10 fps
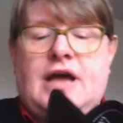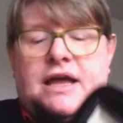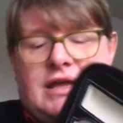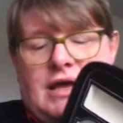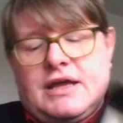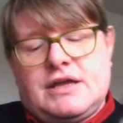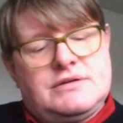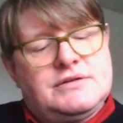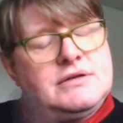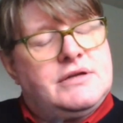I
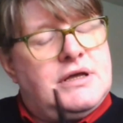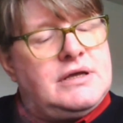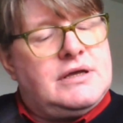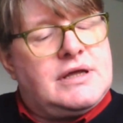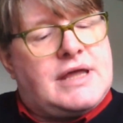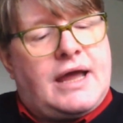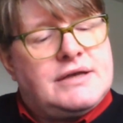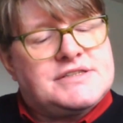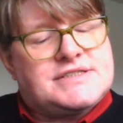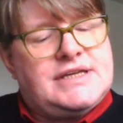can
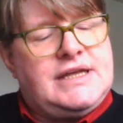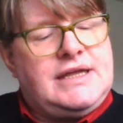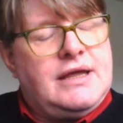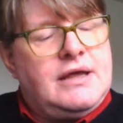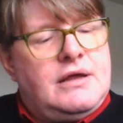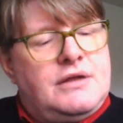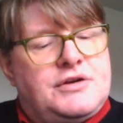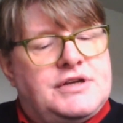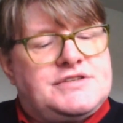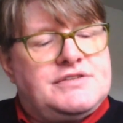kind of see
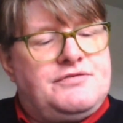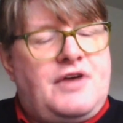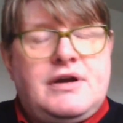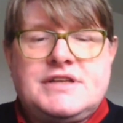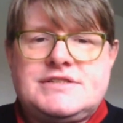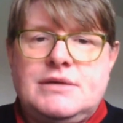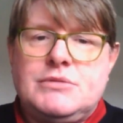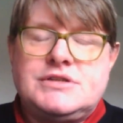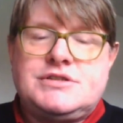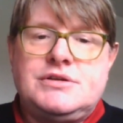that it's very
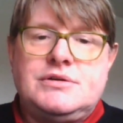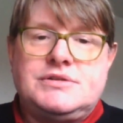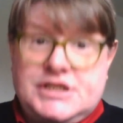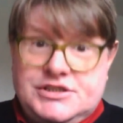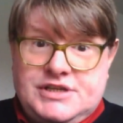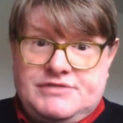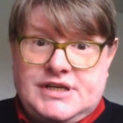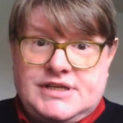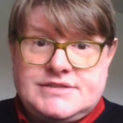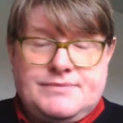similar to
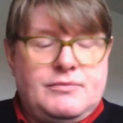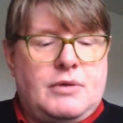TGV's,